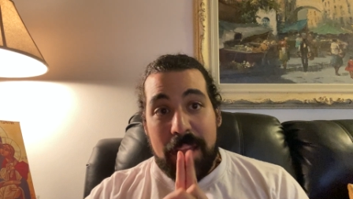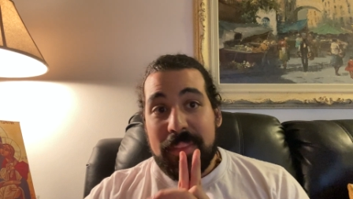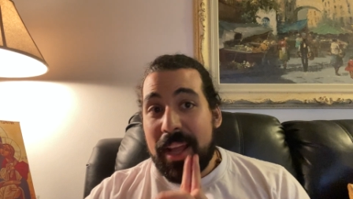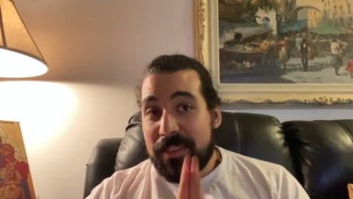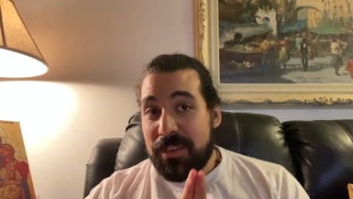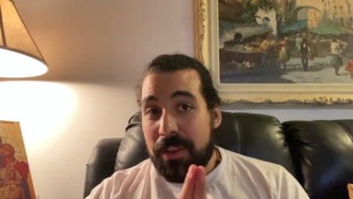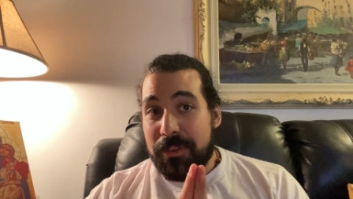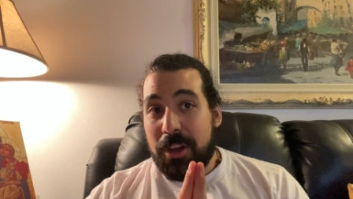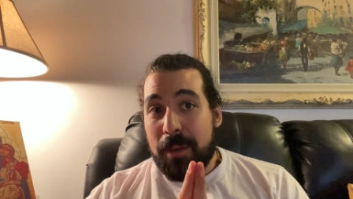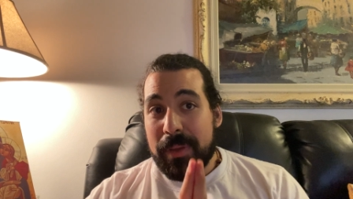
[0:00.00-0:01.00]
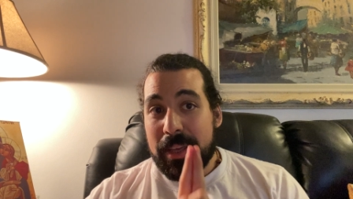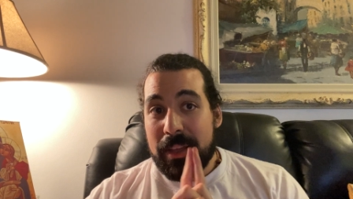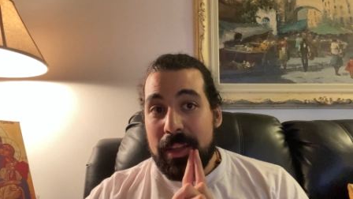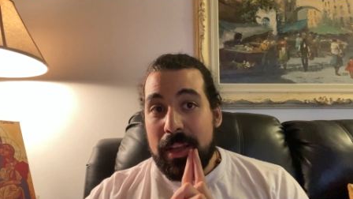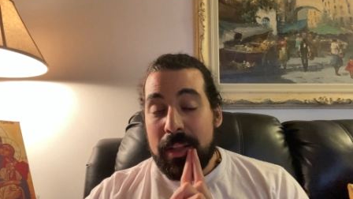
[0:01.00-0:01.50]
That's another topic,
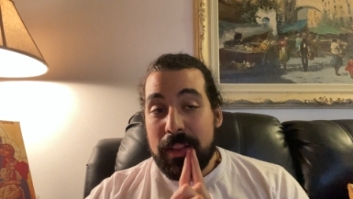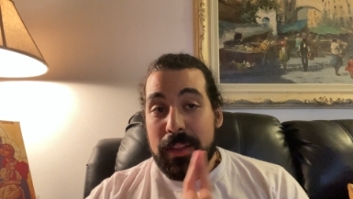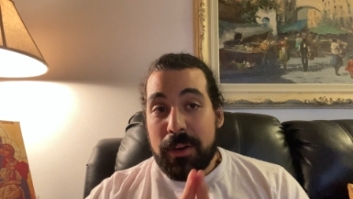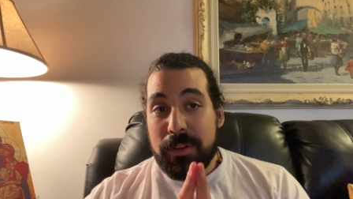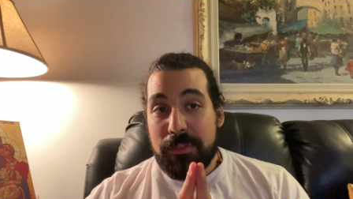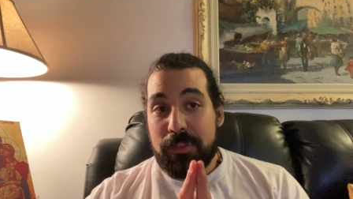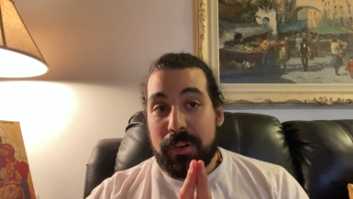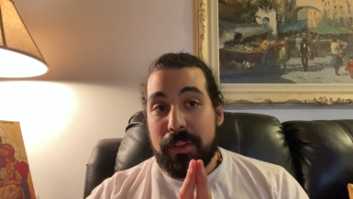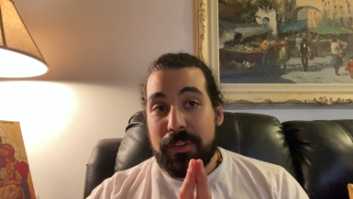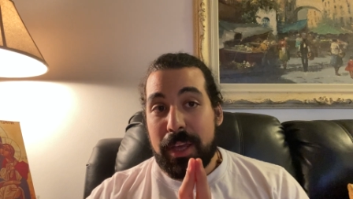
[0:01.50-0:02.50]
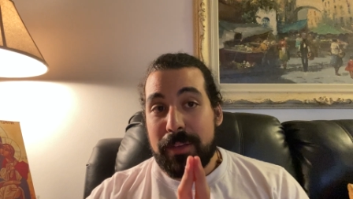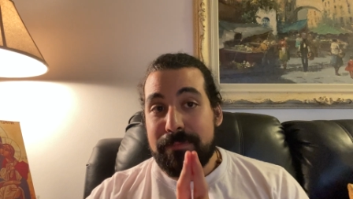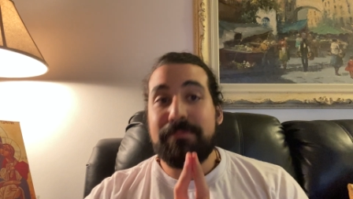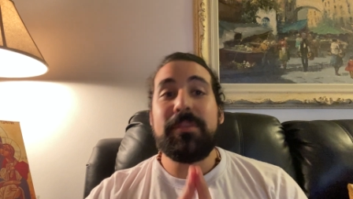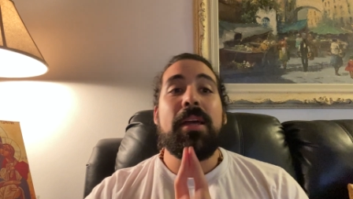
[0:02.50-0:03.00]
literally for another day.
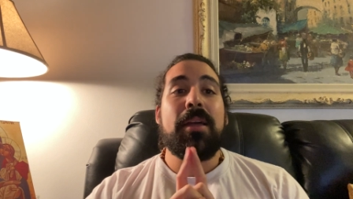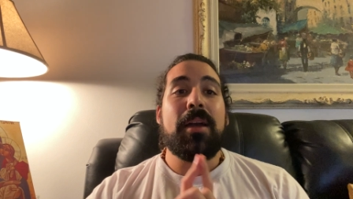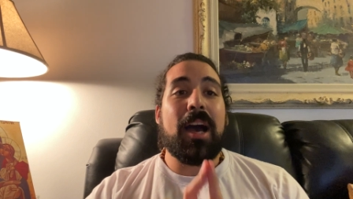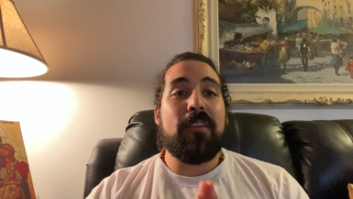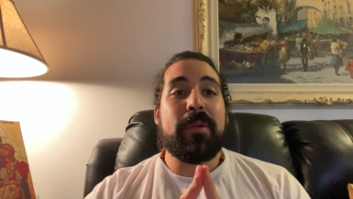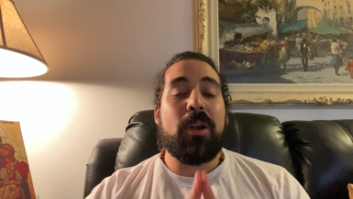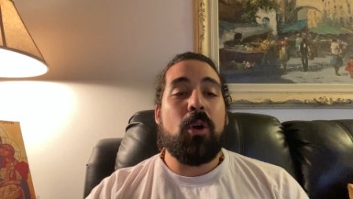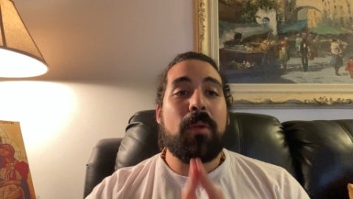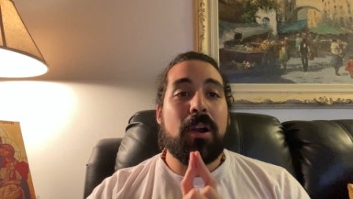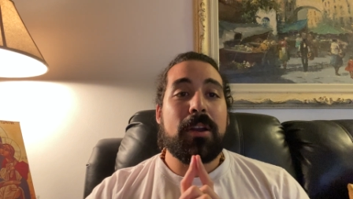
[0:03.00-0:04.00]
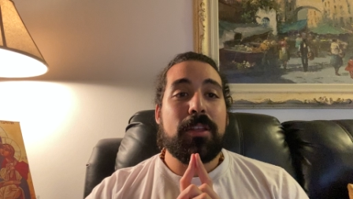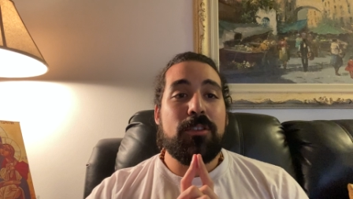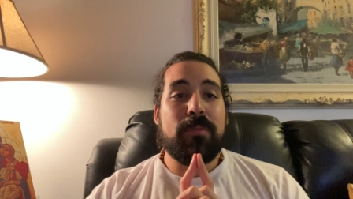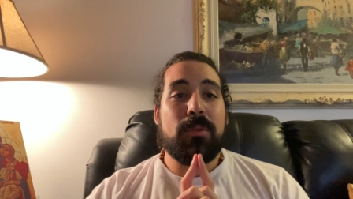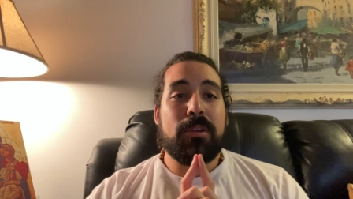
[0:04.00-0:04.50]
I've been Omar,
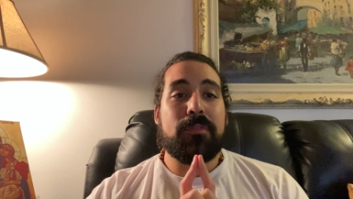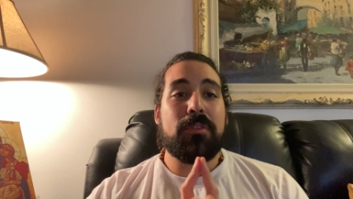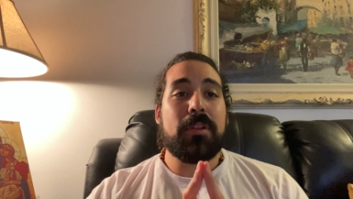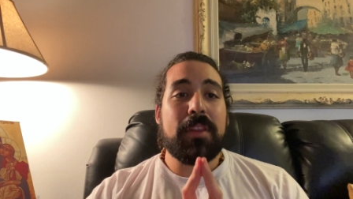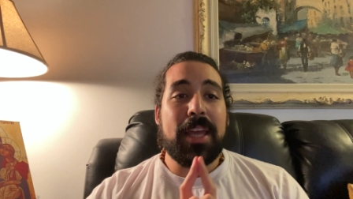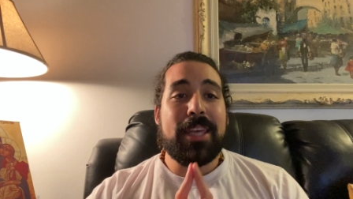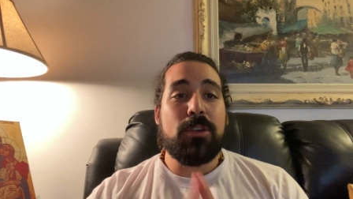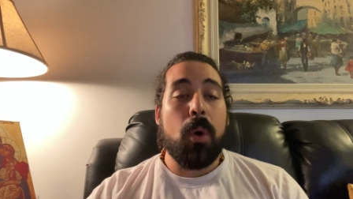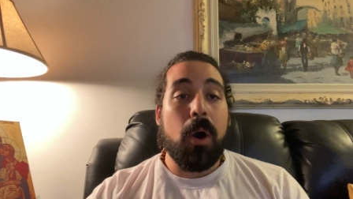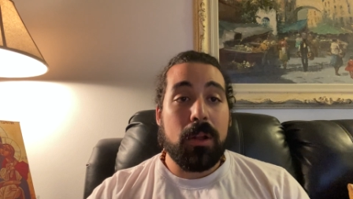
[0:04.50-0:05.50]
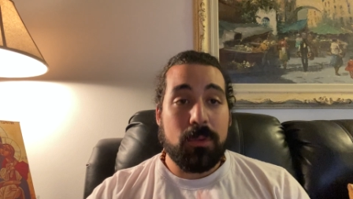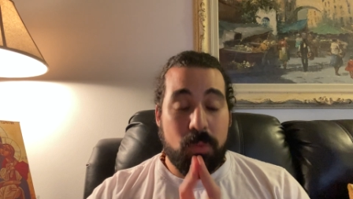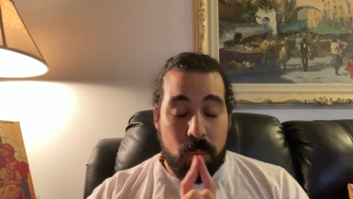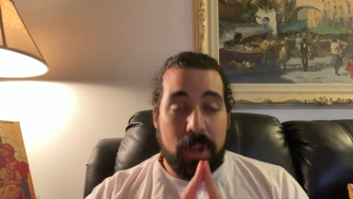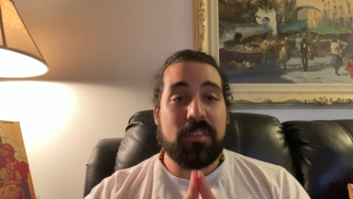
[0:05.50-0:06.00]
you've been wonderful, thank you all
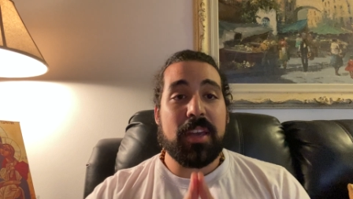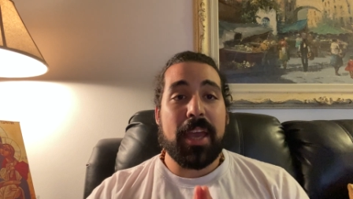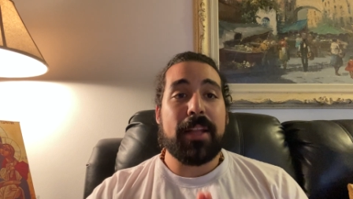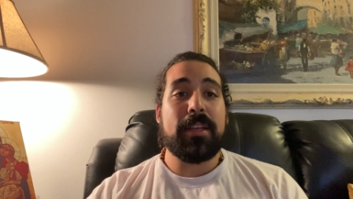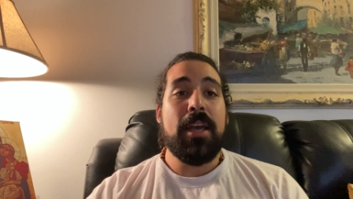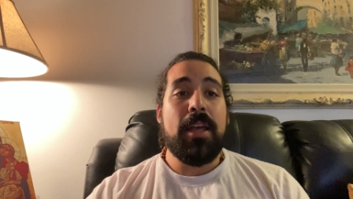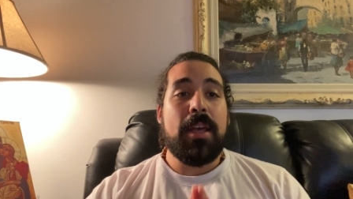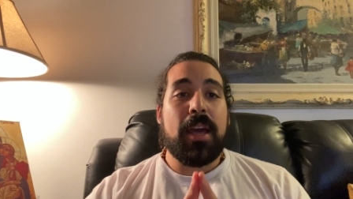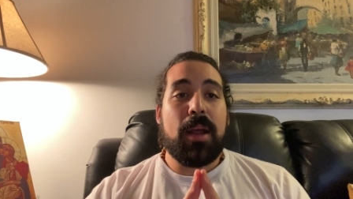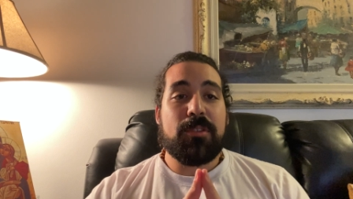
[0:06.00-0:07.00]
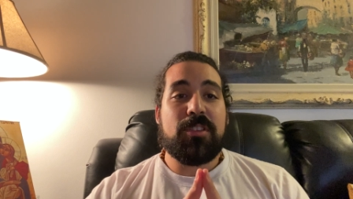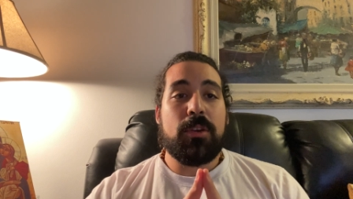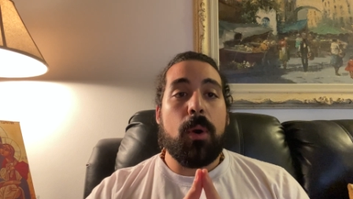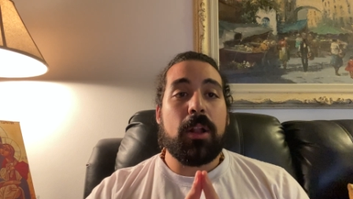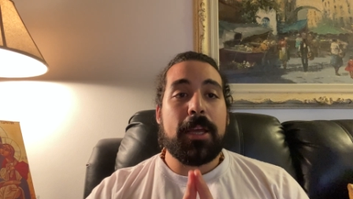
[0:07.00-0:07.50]
once again, and I will see
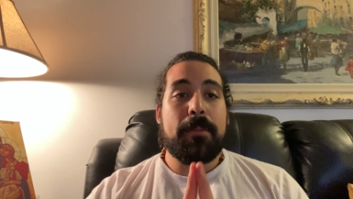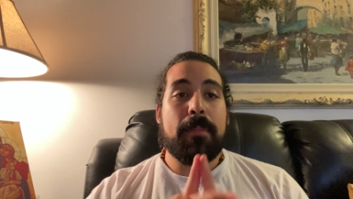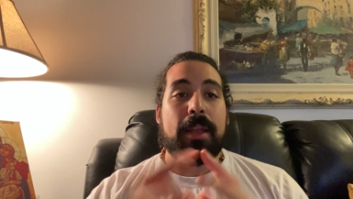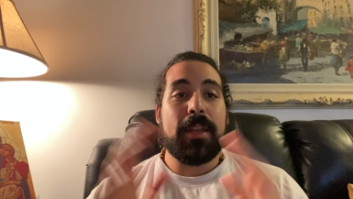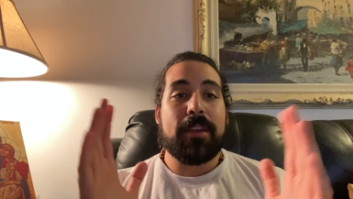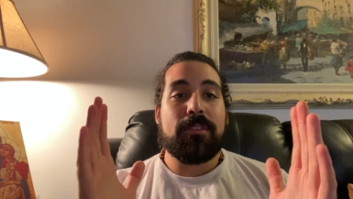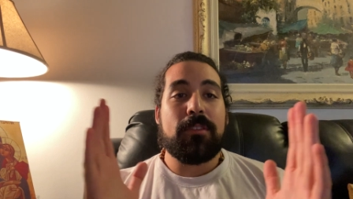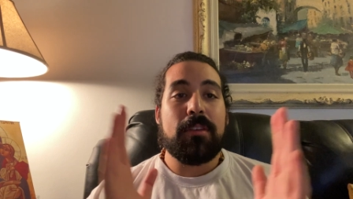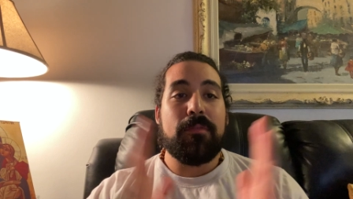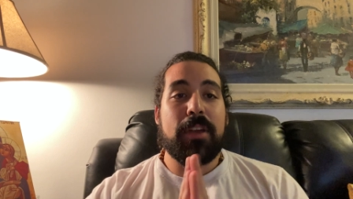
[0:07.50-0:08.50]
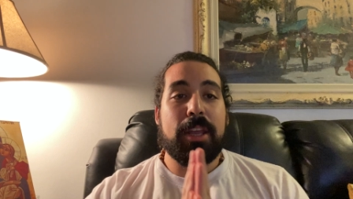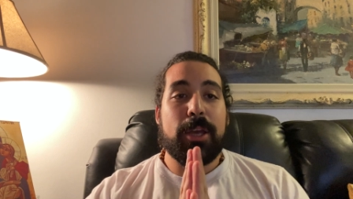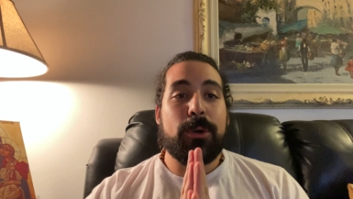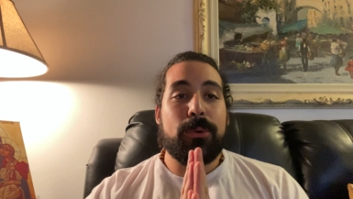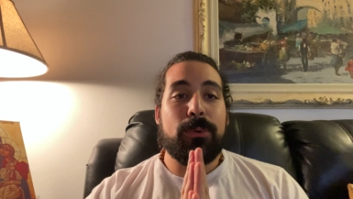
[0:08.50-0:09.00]
you all in my next video.